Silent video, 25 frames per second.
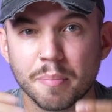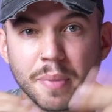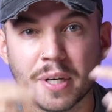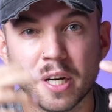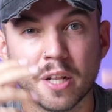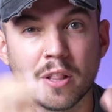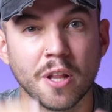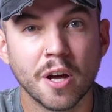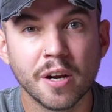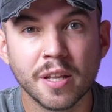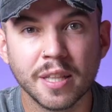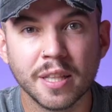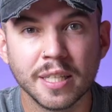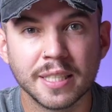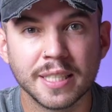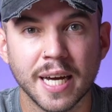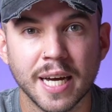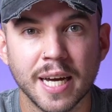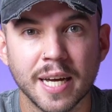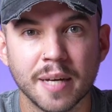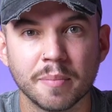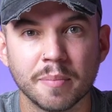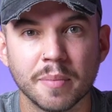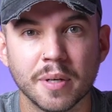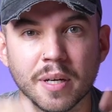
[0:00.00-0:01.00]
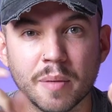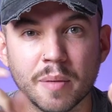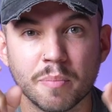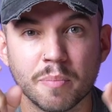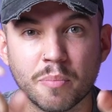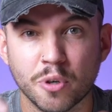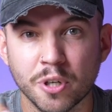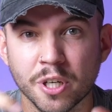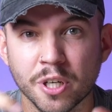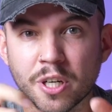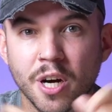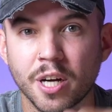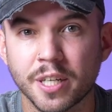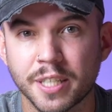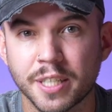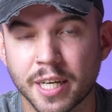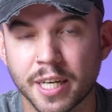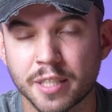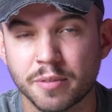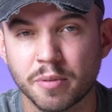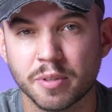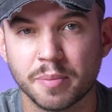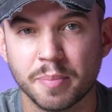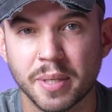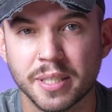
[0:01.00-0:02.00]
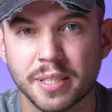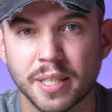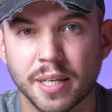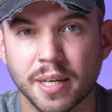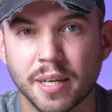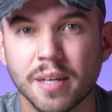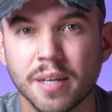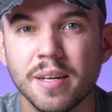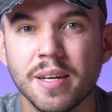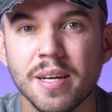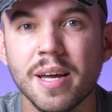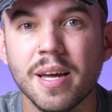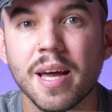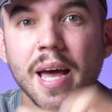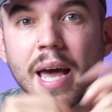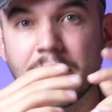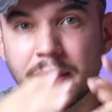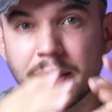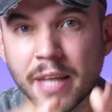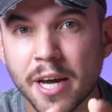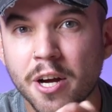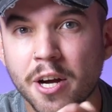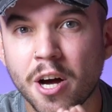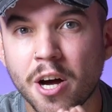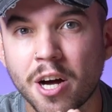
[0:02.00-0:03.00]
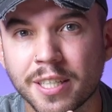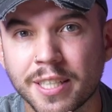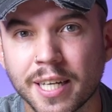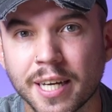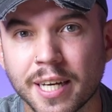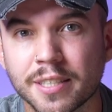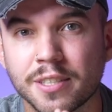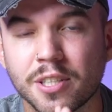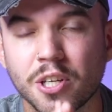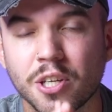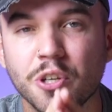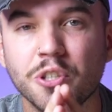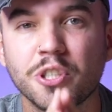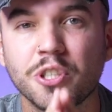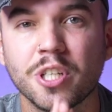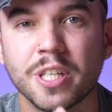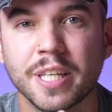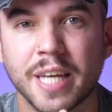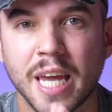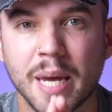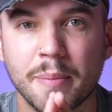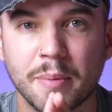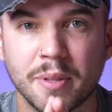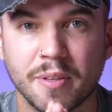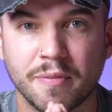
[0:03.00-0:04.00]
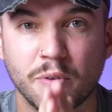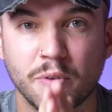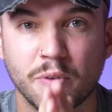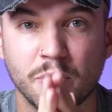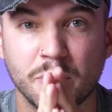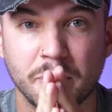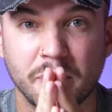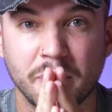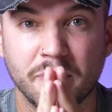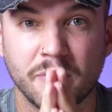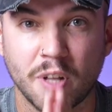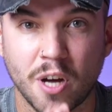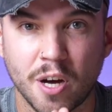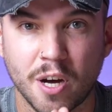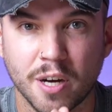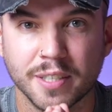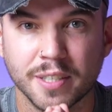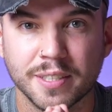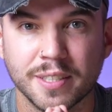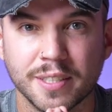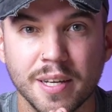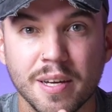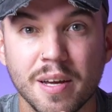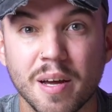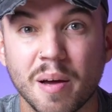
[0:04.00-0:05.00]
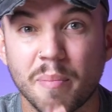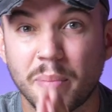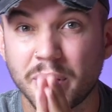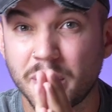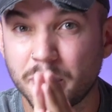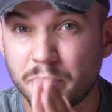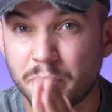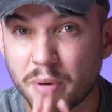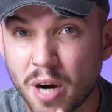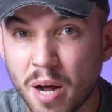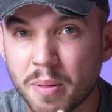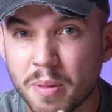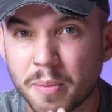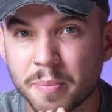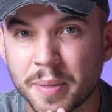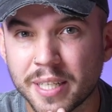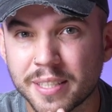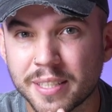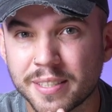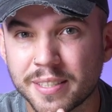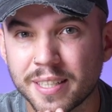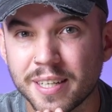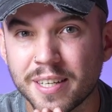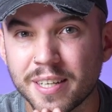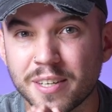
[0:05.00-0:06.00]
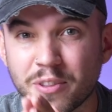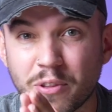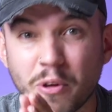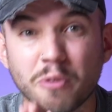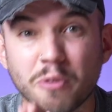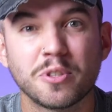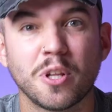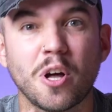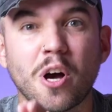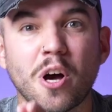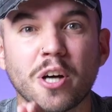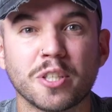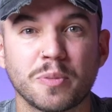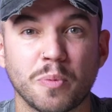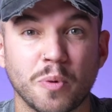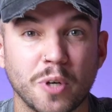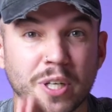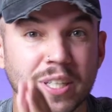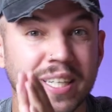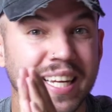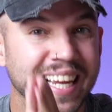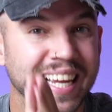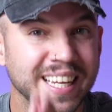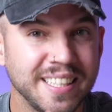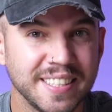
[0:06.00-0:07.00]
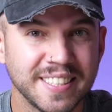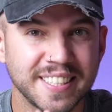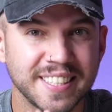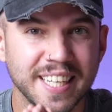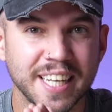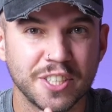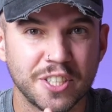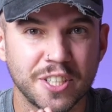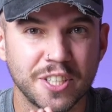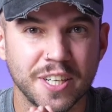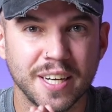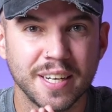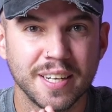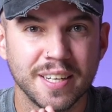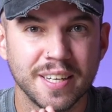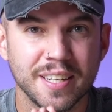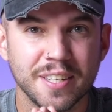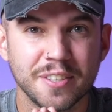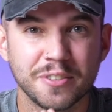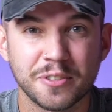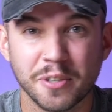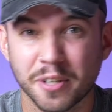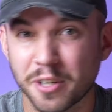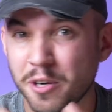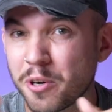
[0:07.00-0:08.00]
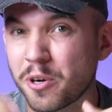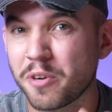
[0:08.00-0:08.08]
a lot of the time, important context was missing. And that context usually came in the form of logs. But the problem is, those logs weren't in Sentry. So I'd go to